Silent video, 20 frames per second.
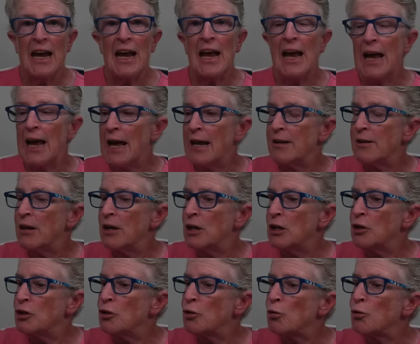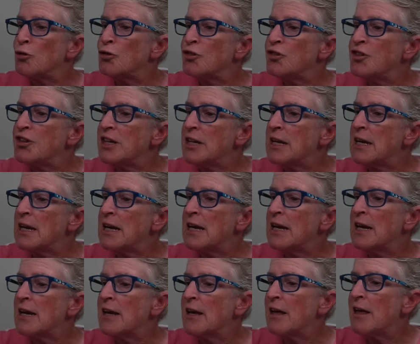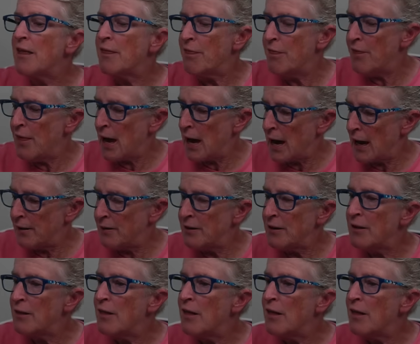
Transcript: and you'll see that